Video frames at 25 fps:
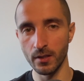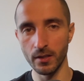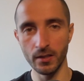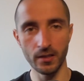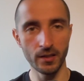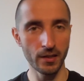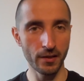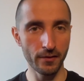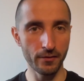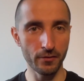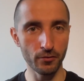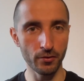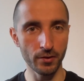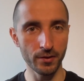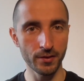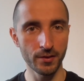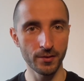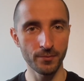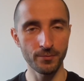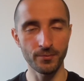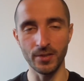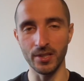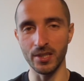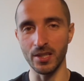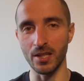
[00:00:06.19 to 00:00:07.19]
Hey everyone,
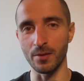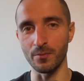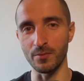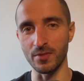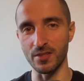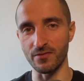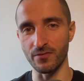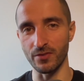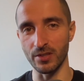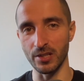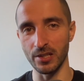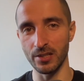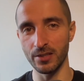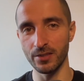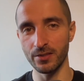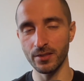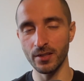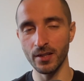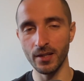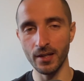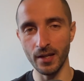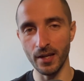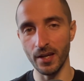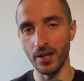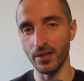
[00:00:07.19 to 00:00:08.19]
my name is Venelin,
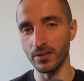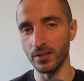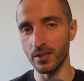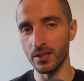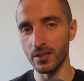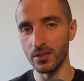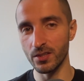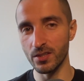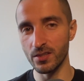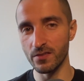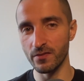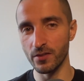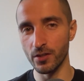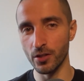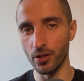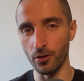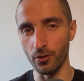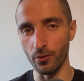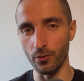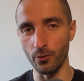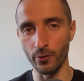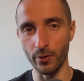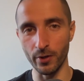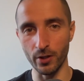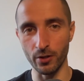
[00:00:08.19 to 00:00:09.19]
and in this video
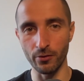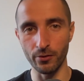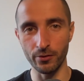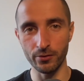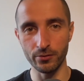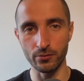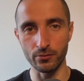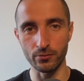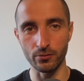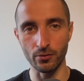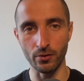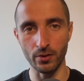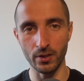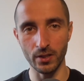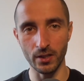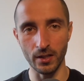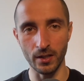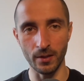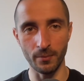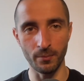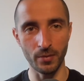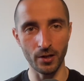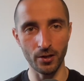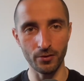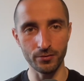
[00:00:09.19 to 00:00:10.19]
we're going to talk
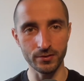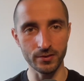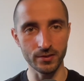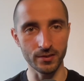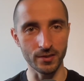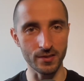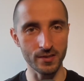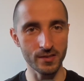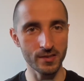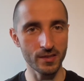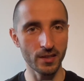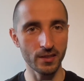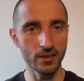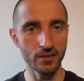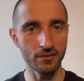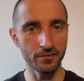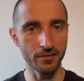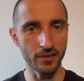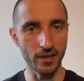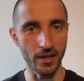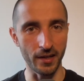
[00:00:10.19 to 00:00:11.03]
about the state of